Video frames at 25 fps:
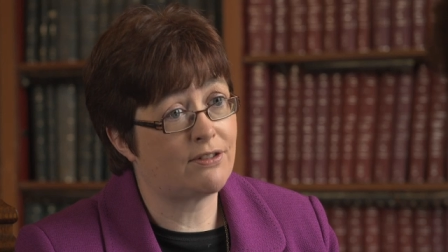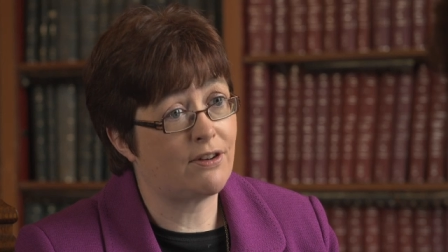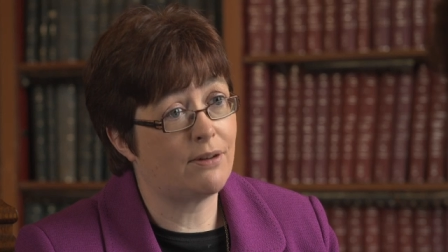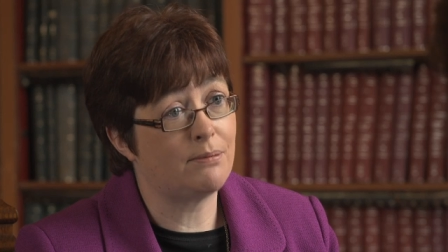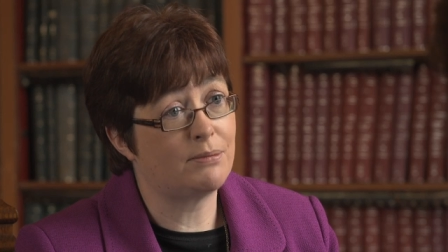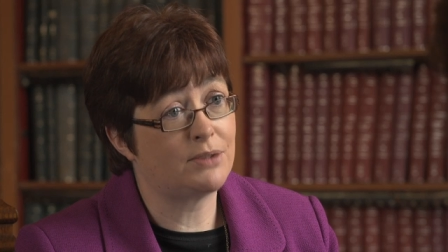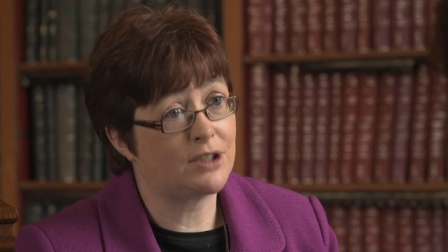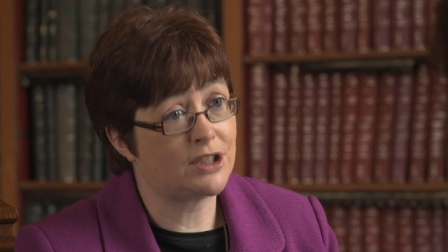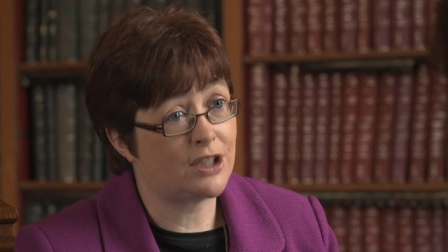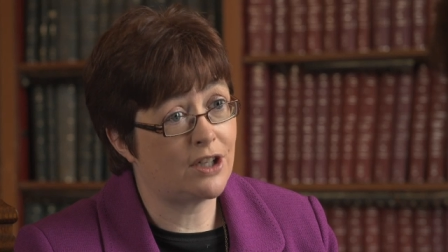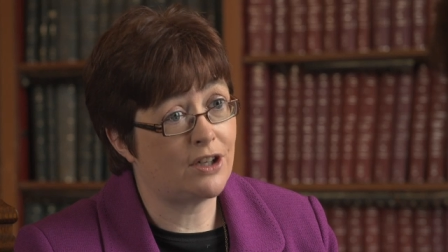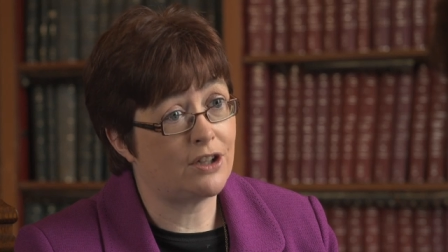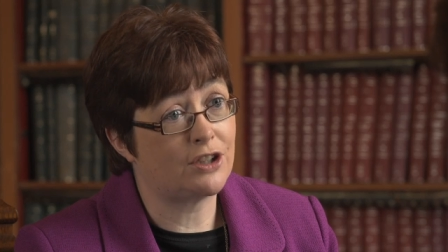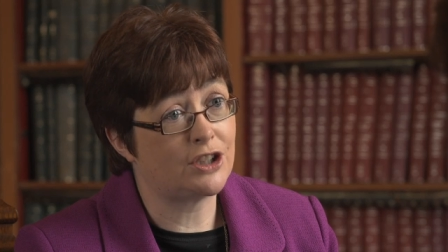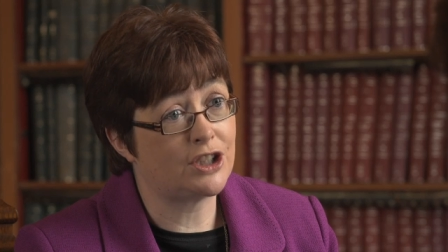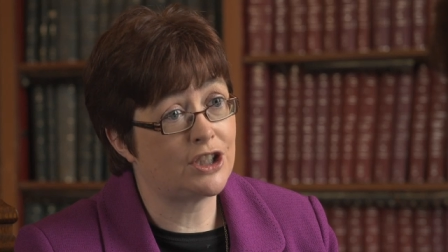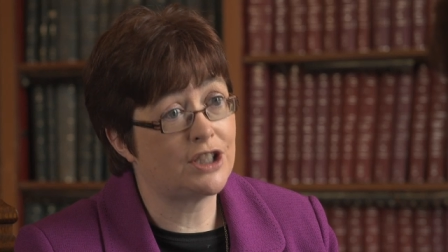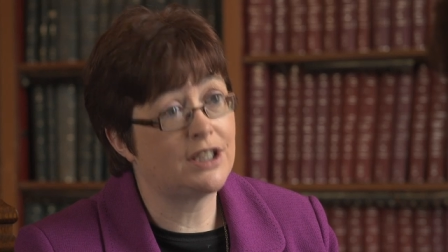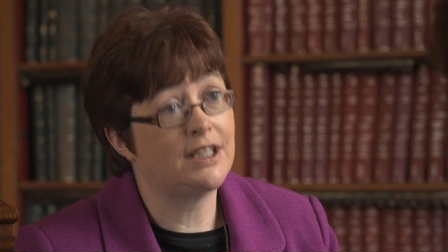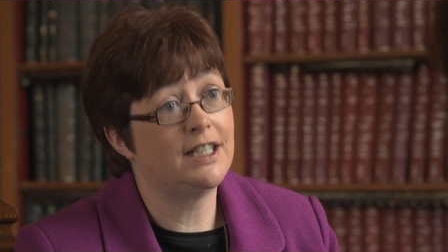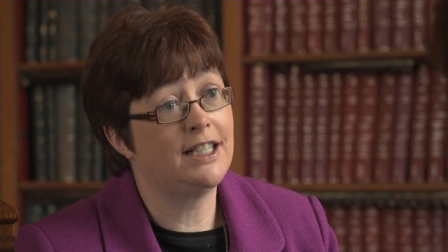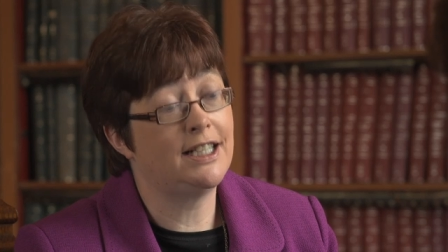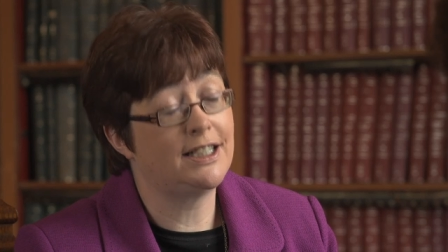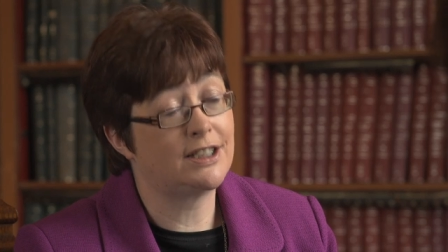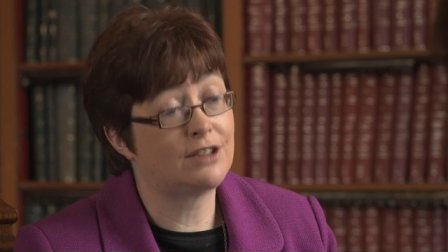from
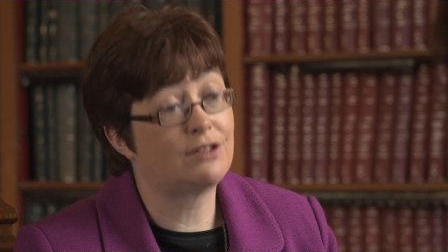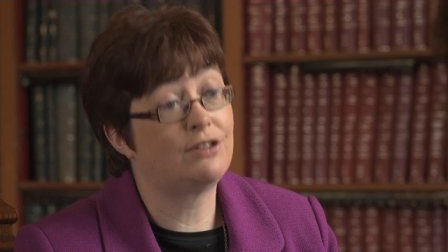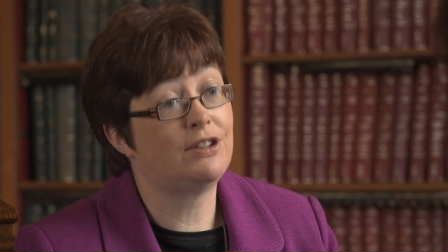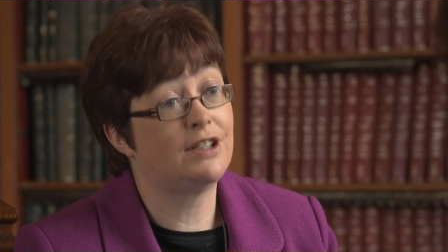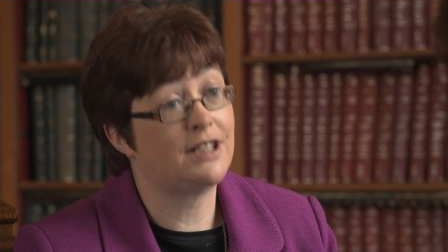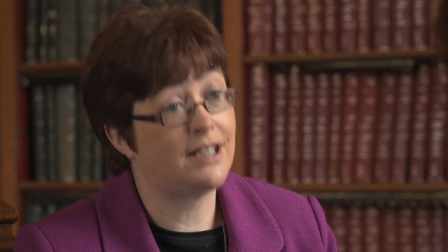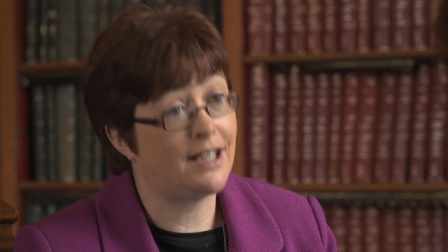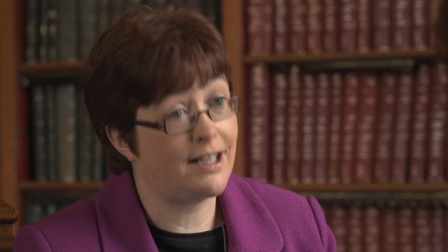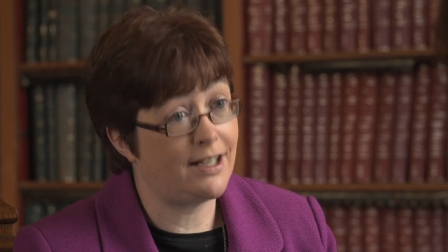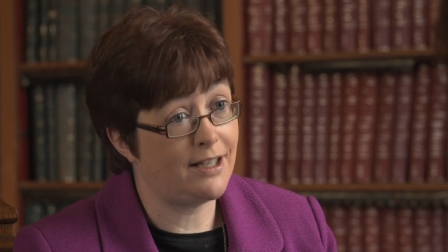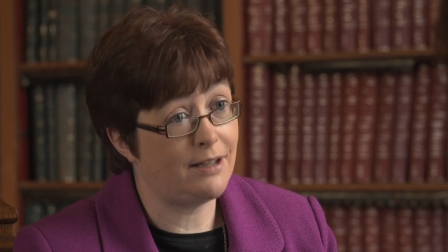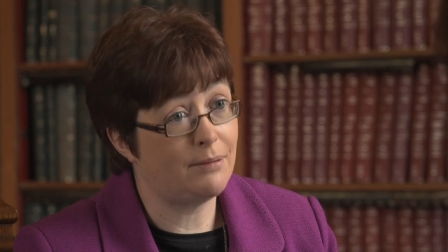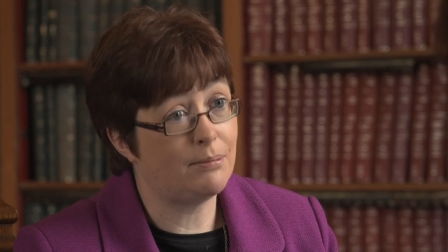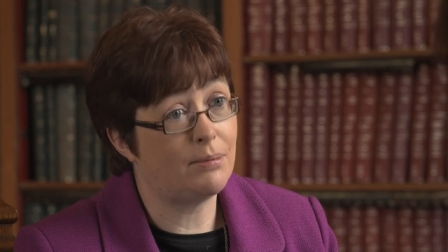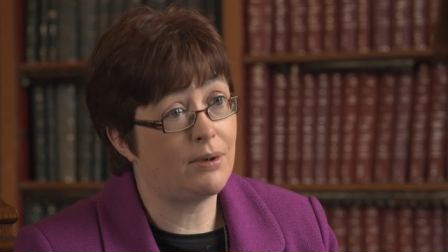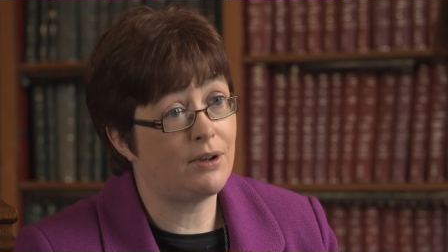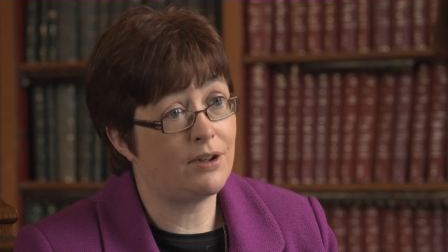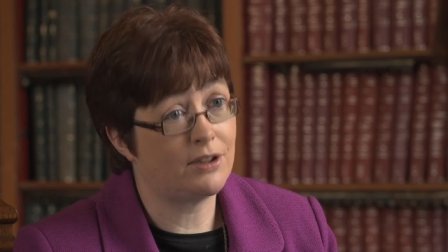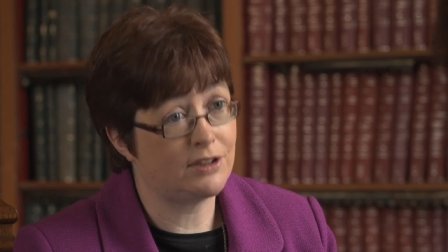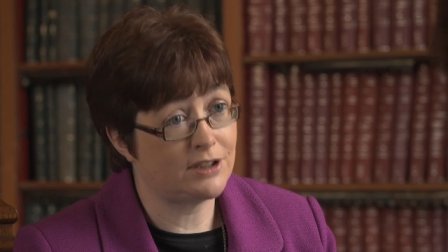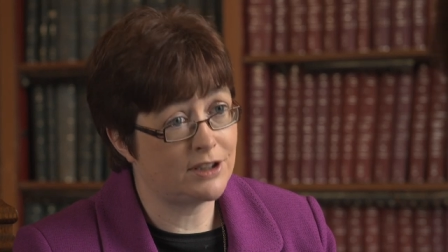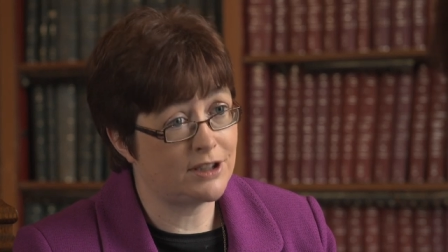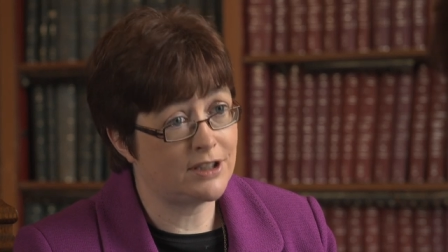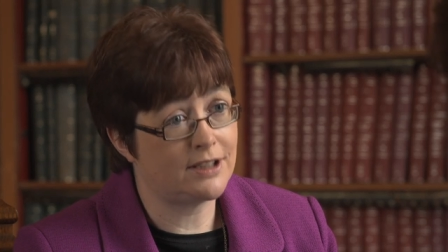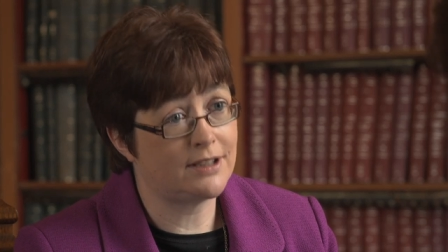research is critically
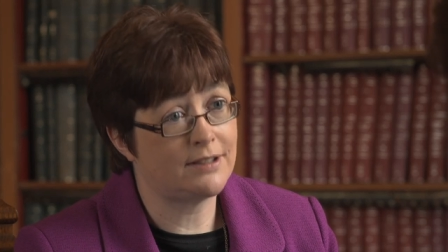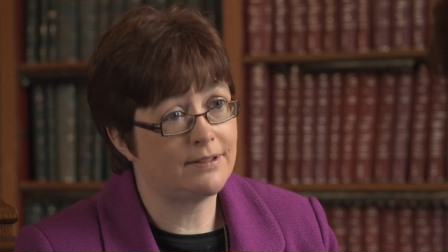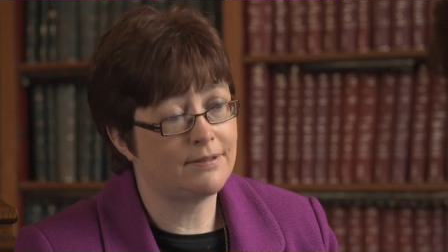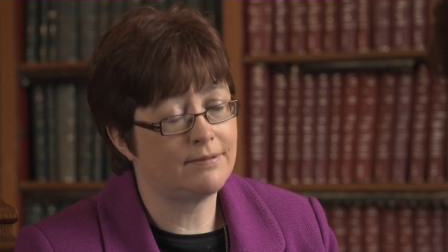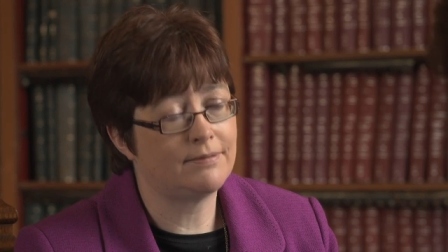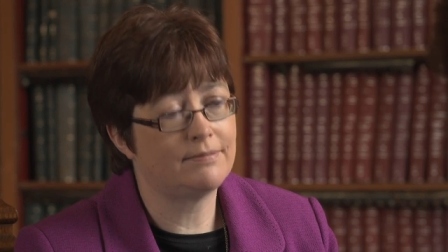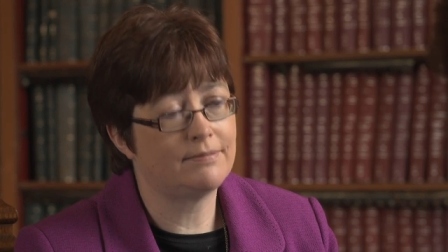important.